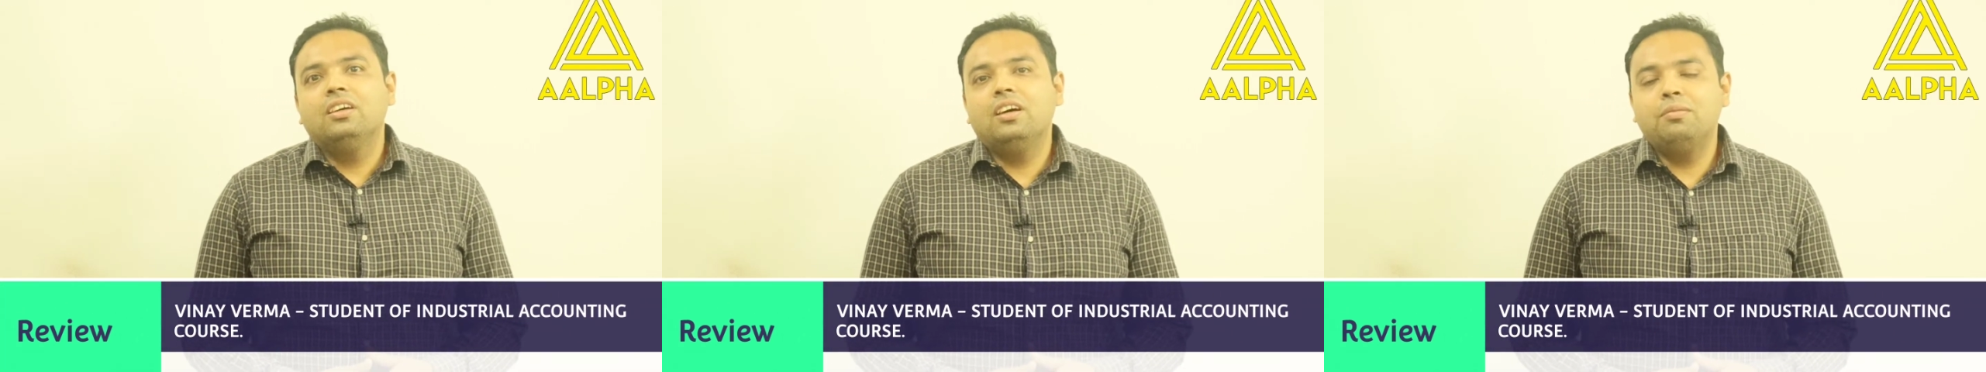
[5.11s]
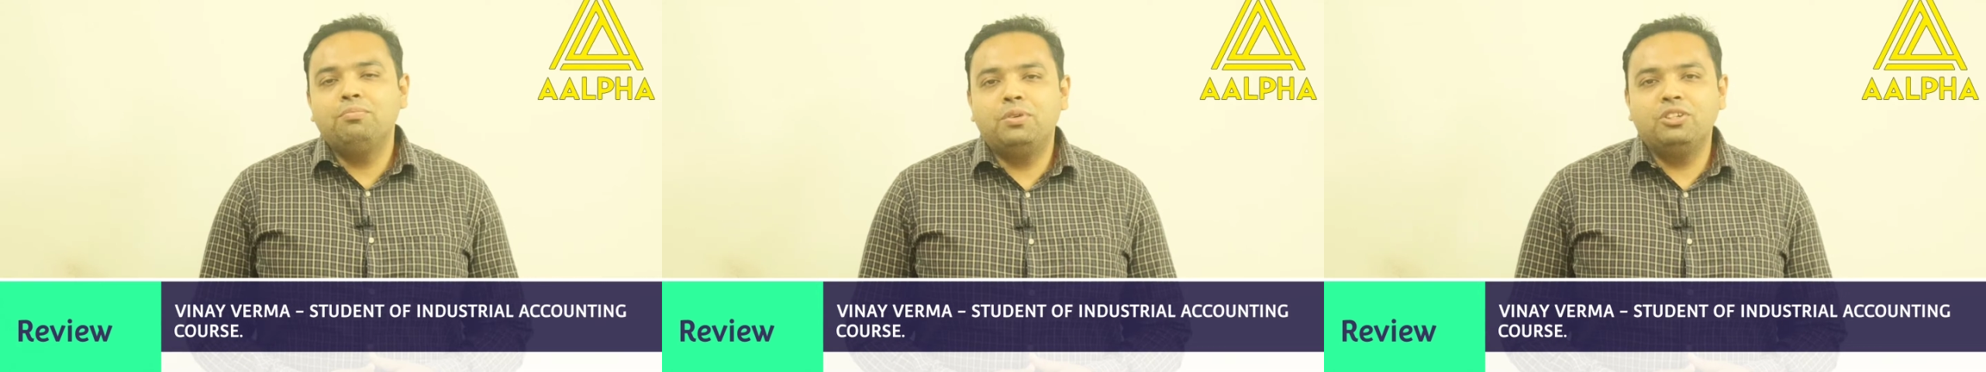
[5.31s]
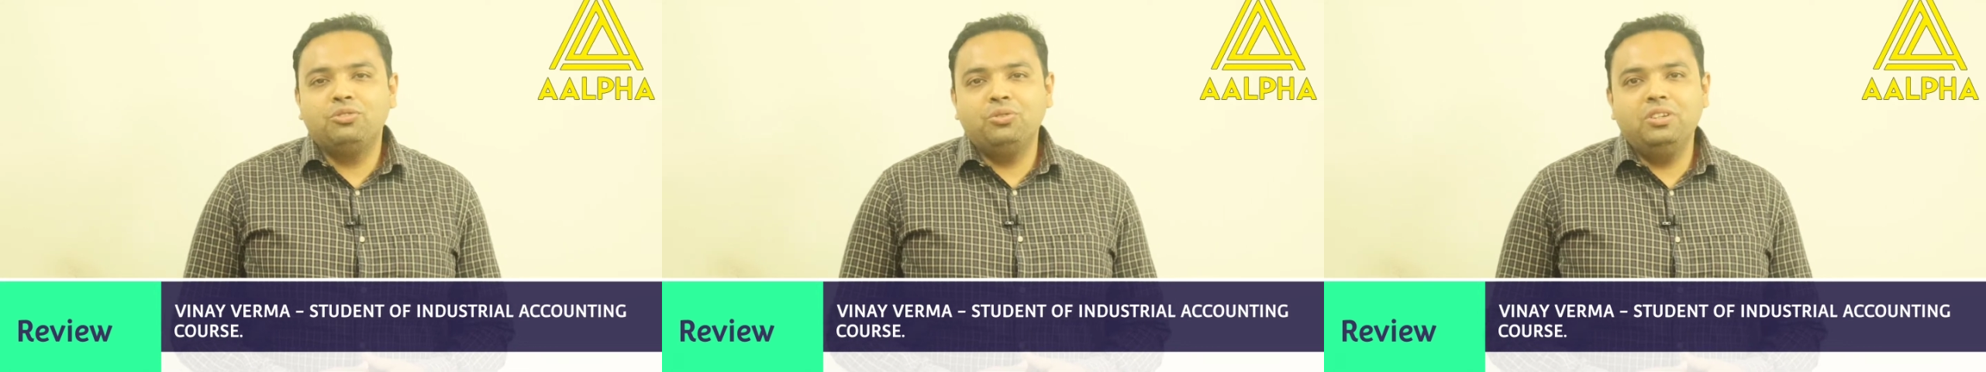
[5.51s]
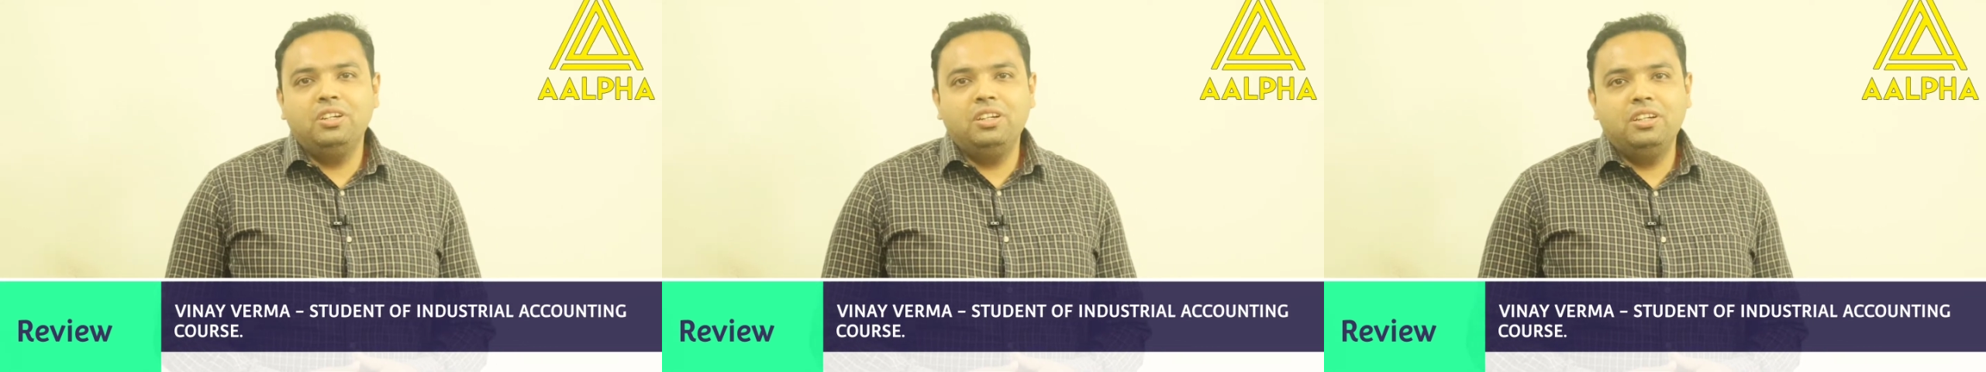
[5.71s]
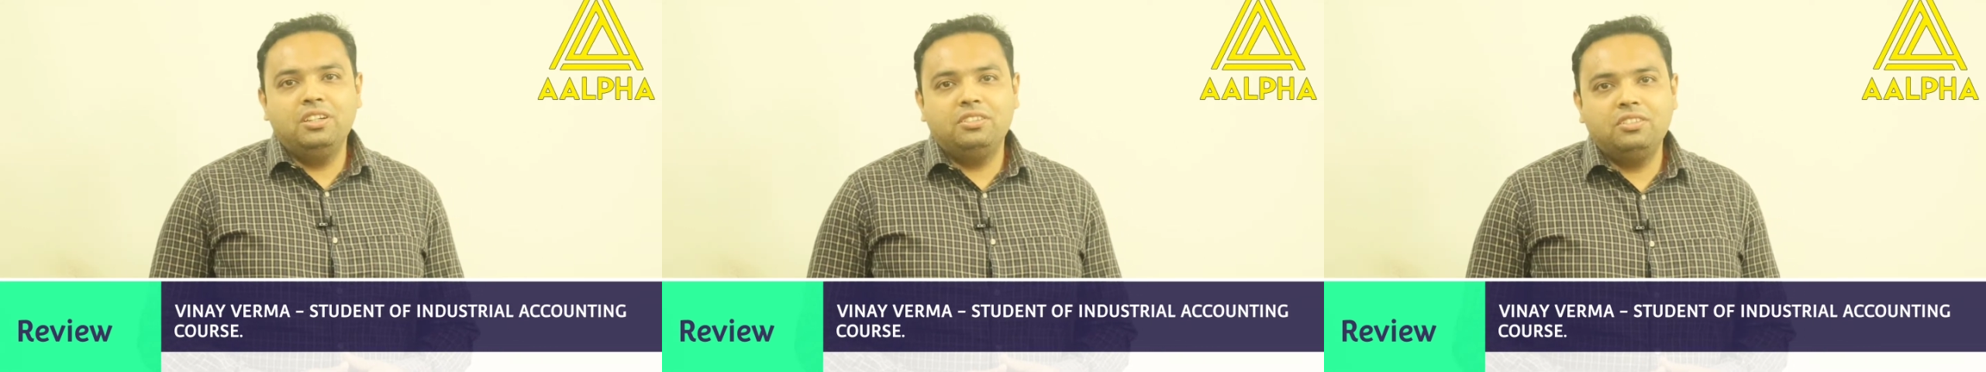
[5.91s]
I am pursuing
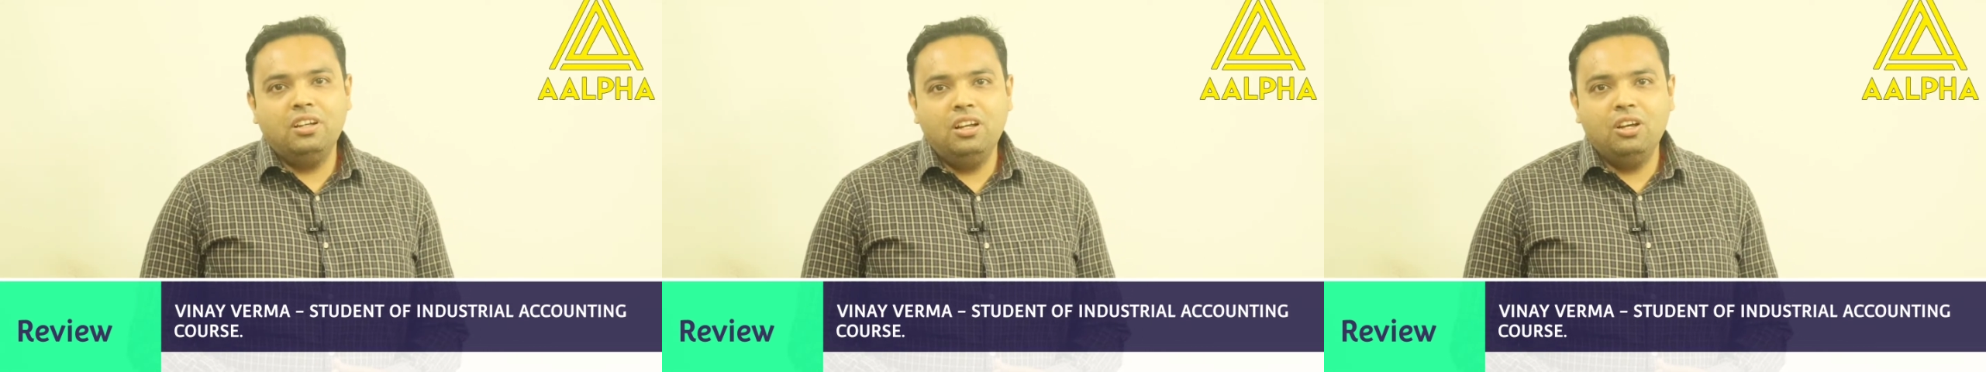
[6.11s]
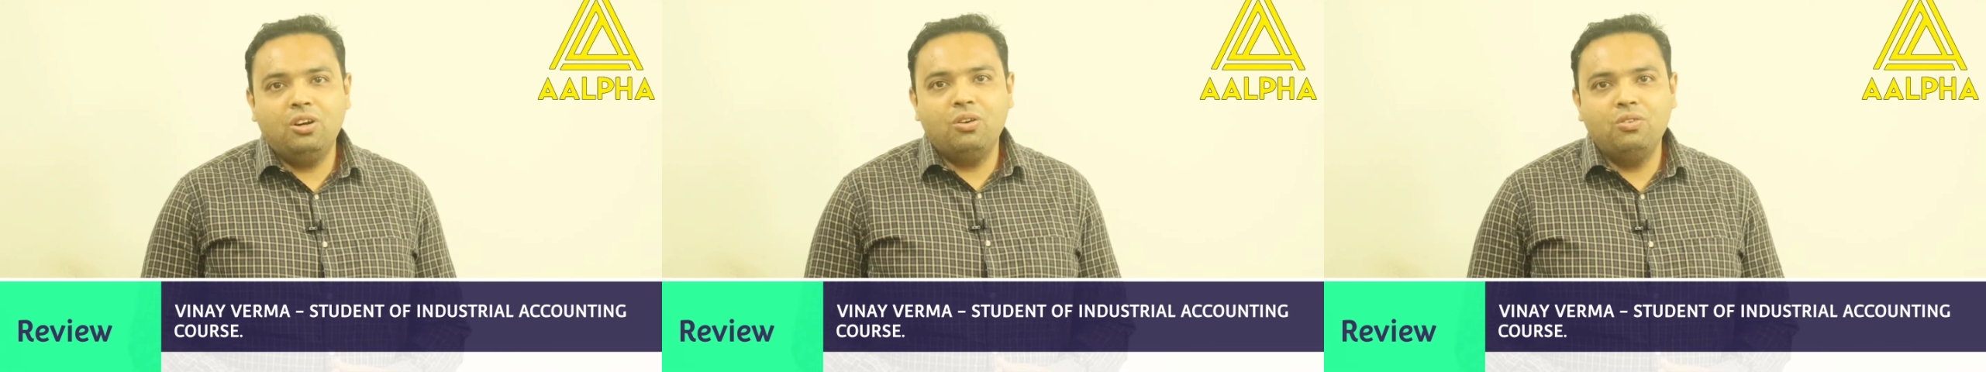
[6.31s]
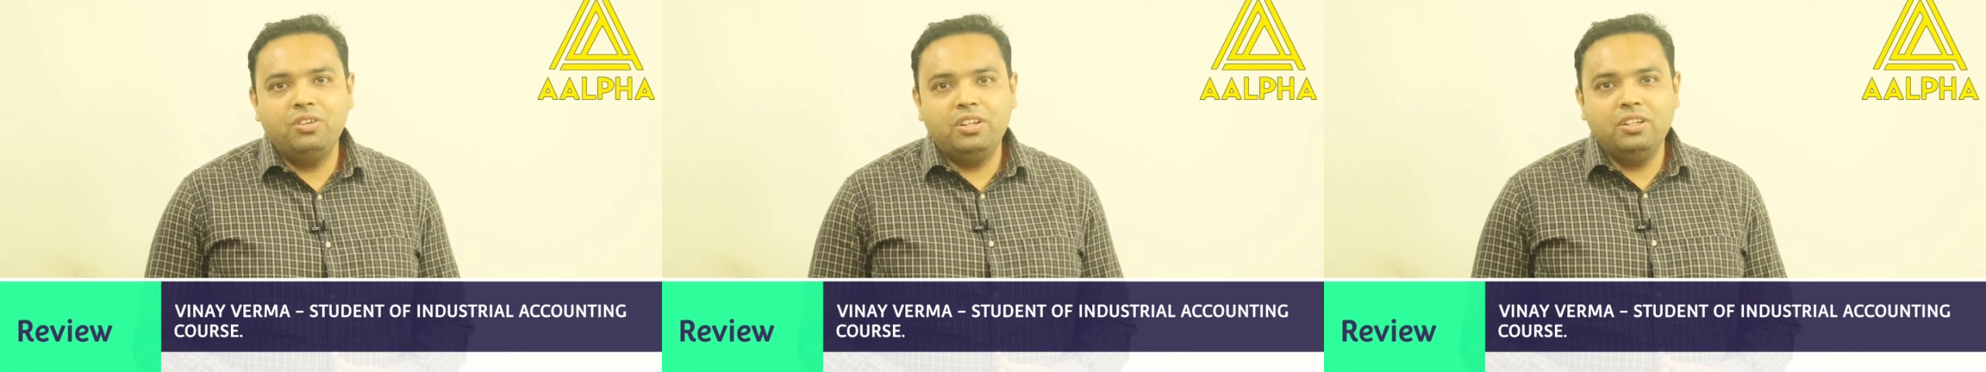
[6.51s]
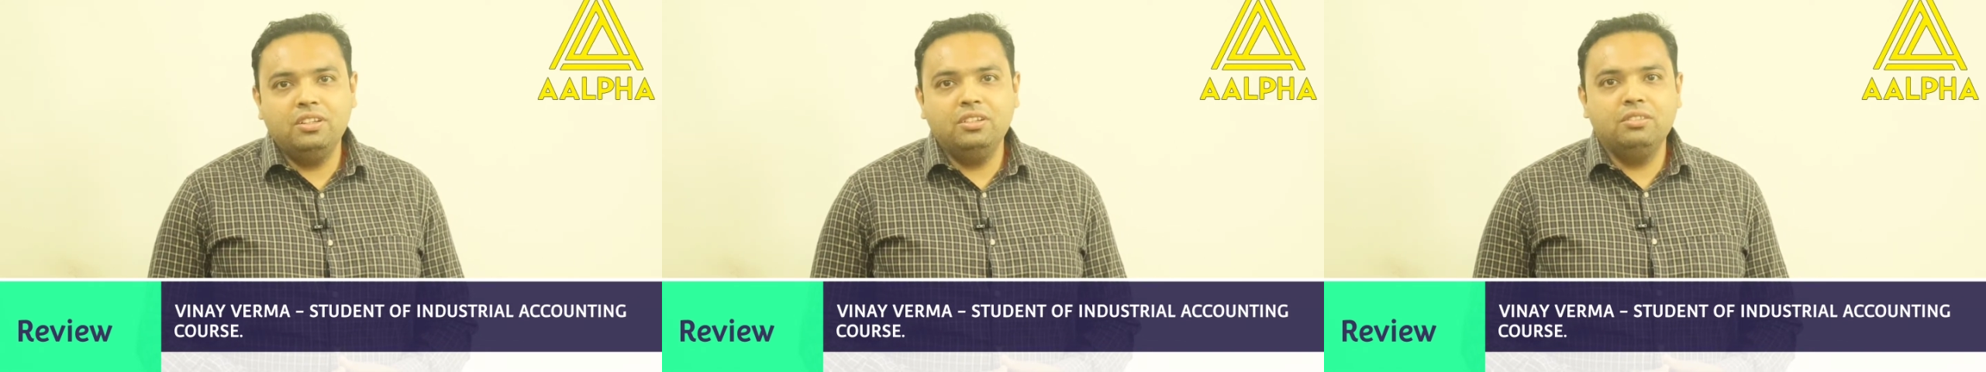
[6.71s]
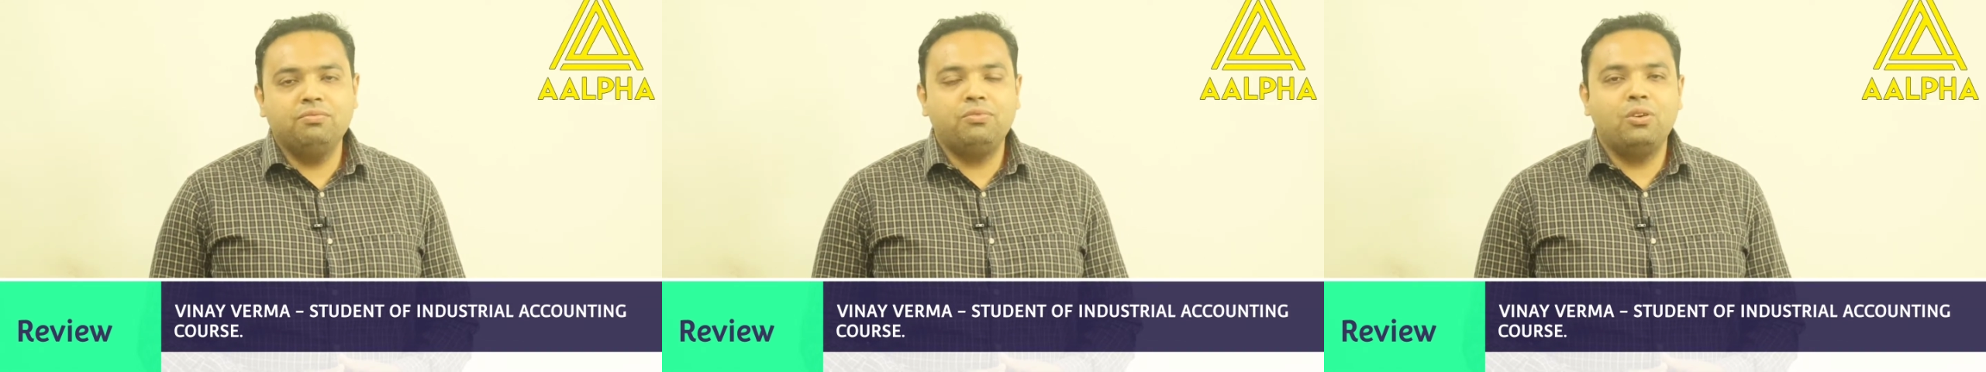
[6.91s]
industrial accounting